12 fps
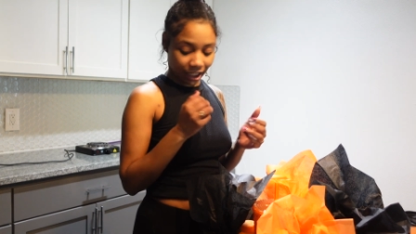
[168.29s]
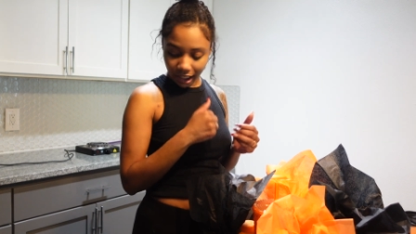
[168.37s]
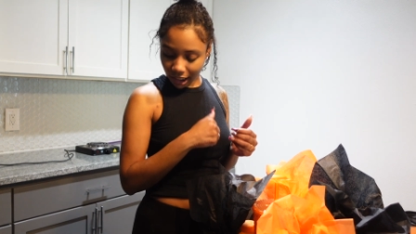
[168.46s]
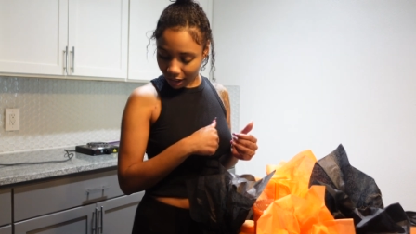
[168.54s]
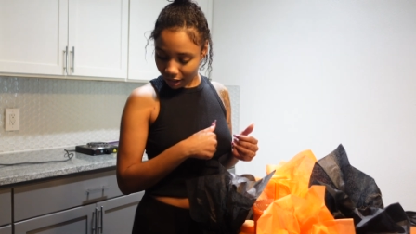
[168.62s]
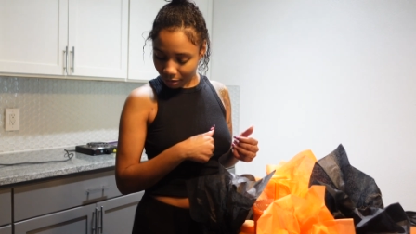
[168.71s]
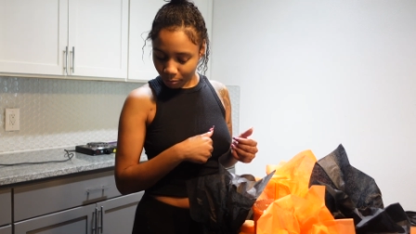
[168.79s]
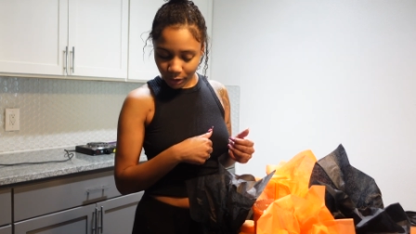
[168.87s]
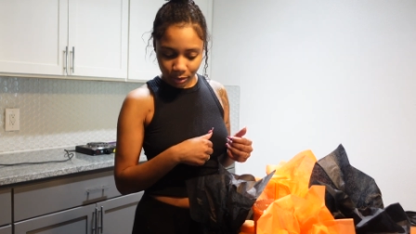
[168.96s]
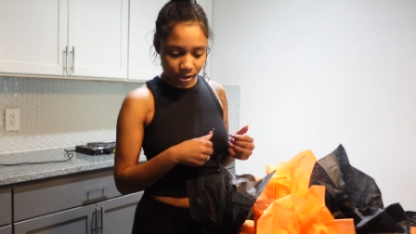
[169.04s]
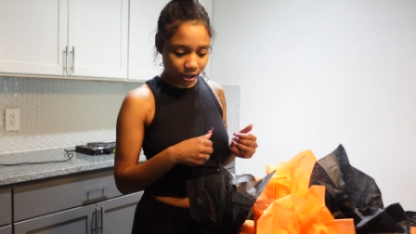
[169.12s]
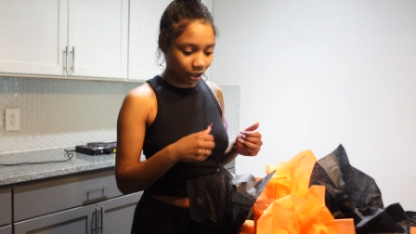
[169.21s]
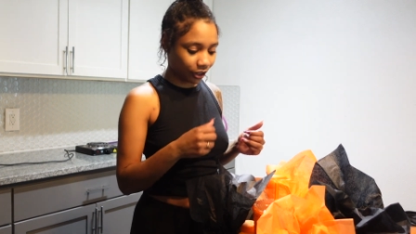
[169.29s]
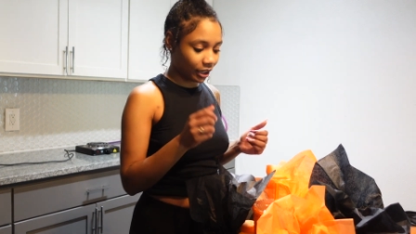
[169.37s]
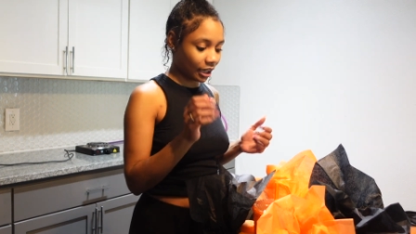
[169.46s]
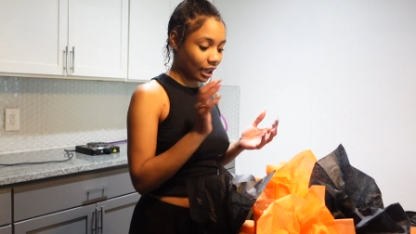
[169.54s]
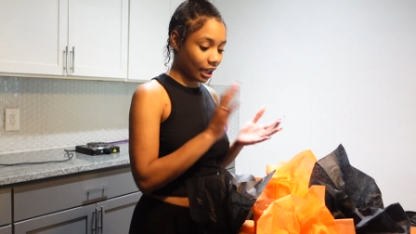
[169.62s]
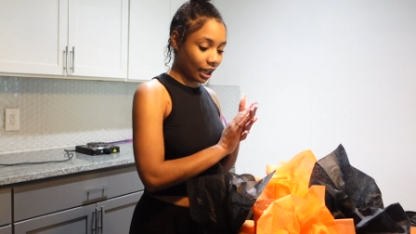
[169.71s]
And, boy, you scary.
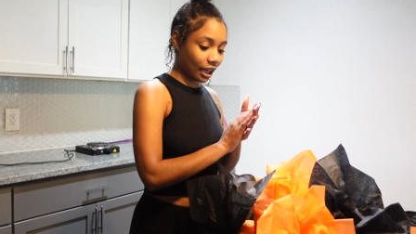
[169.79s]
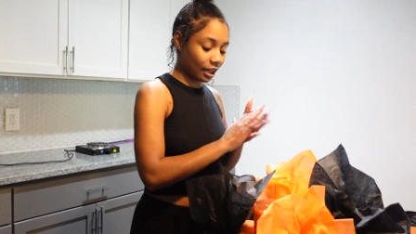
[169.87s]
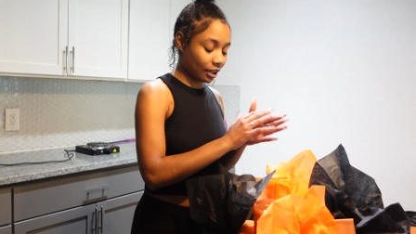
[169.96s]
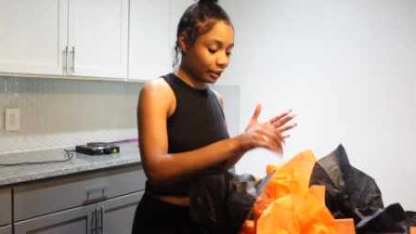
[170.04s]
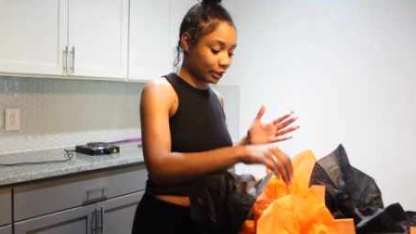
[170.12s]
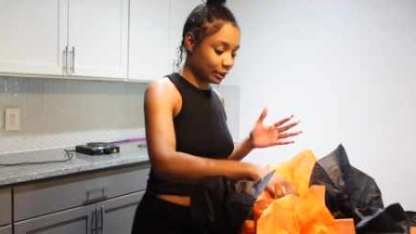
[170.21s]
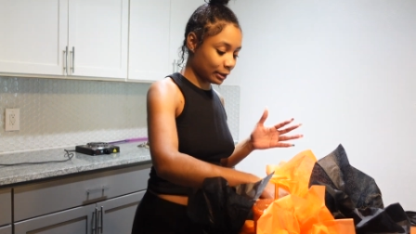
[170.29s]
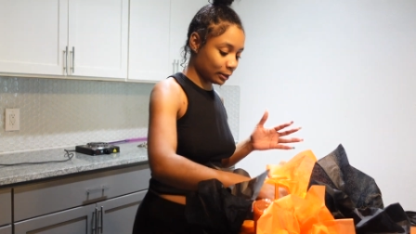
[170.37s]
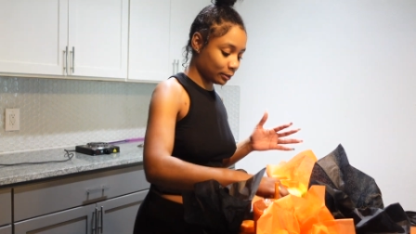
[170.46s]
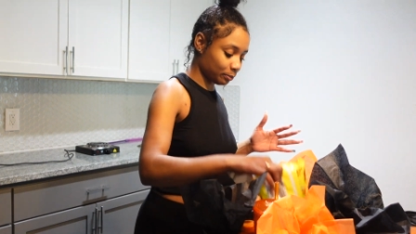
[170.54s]
And, um,